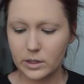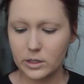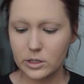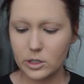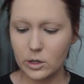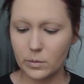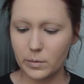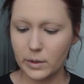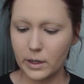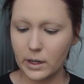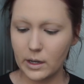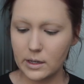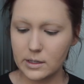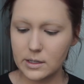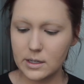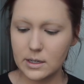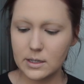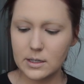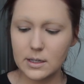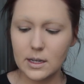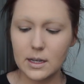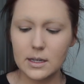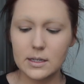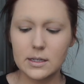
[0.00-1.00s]
So because this
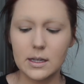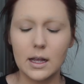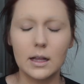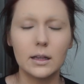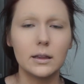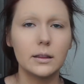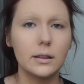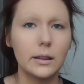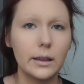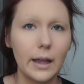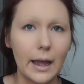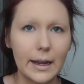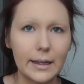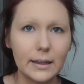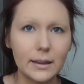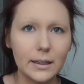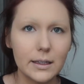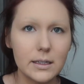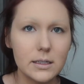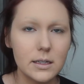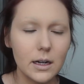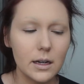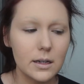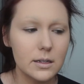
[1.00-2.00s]
says lightly
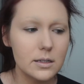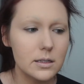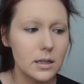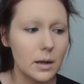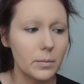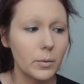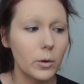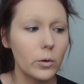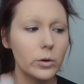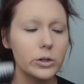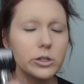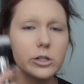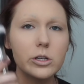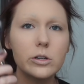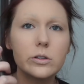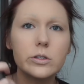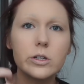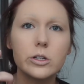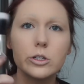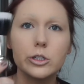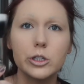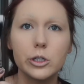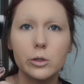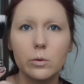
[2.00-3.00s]
dust, I'm going to use
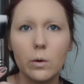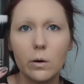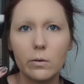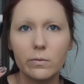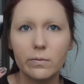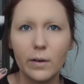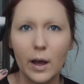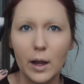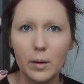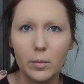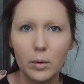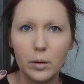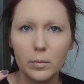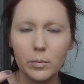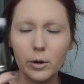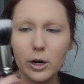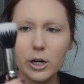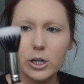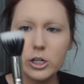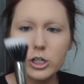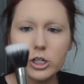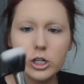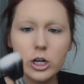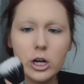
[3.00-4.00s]
a duo fiber
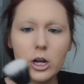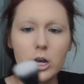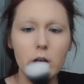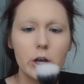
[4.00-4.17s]
brush